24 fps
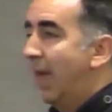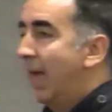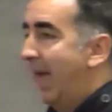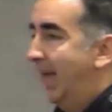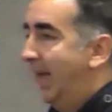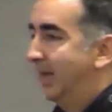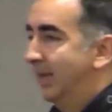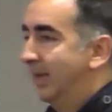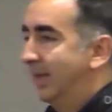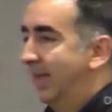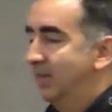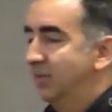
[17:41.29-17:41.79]

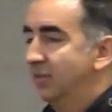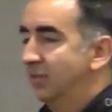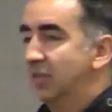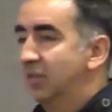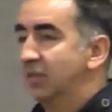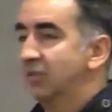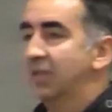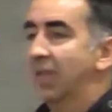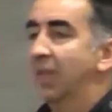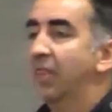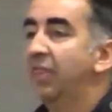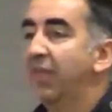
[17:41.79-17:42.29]
And that's
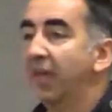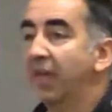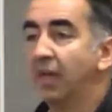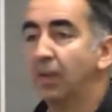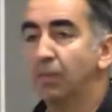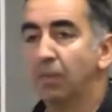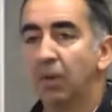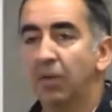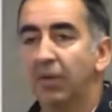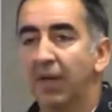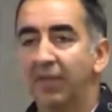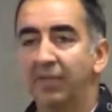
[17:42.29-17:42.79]
just
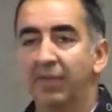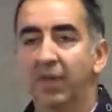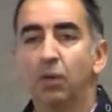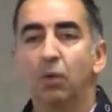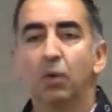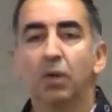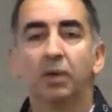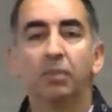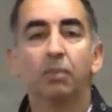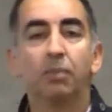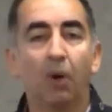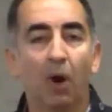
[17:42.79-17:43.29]
unthinkable that they
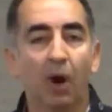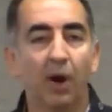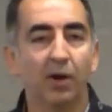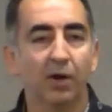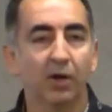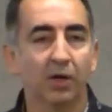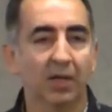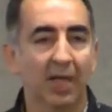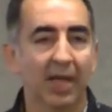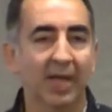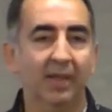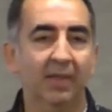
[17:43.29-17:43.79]
would
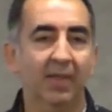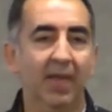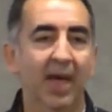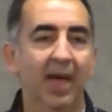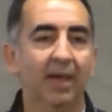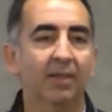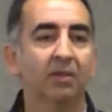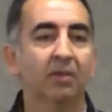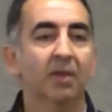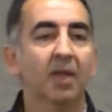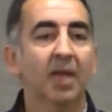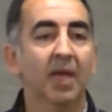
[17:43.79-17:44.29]
partner like
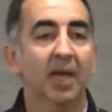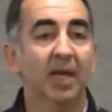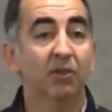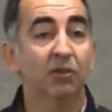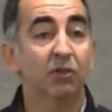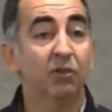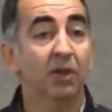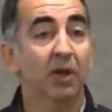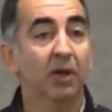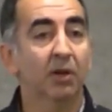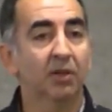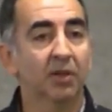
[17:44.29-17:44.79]
that and
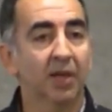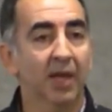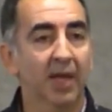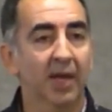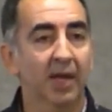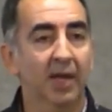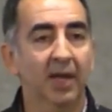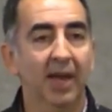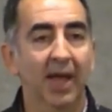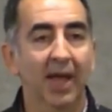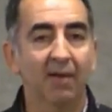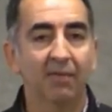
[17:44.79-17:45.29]
share
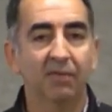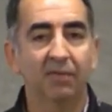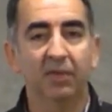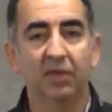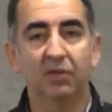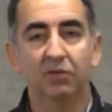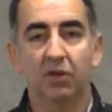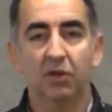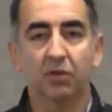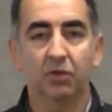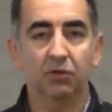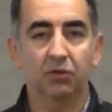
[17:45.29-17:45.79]
data and have
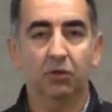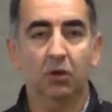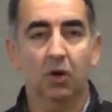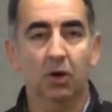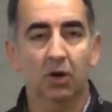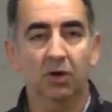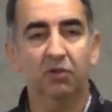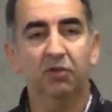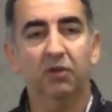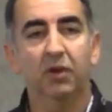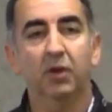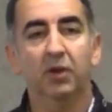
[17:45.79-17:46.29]
each other's
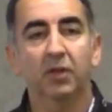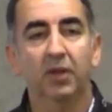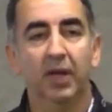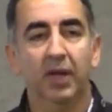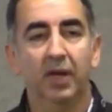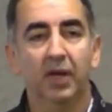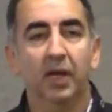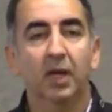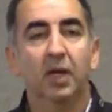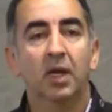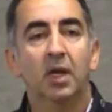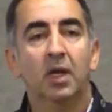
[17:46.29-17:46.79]
cars share
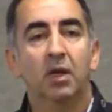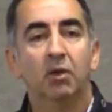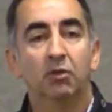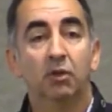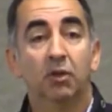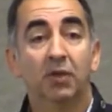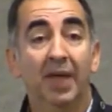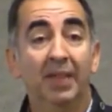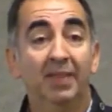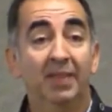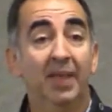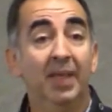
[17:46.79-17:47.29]
data so
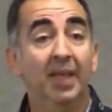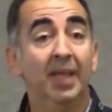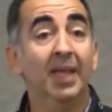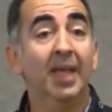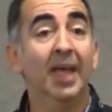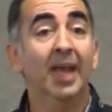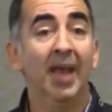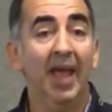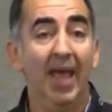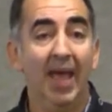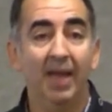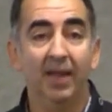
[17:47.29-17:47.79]
that they can
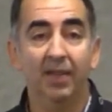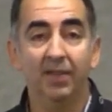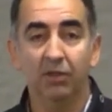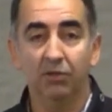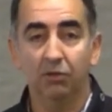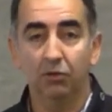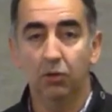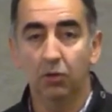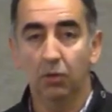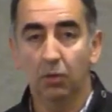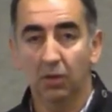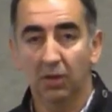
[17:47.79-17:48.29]
get ahead in
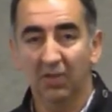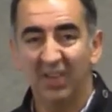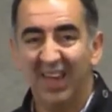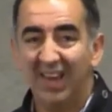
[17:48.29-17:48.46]
this new world.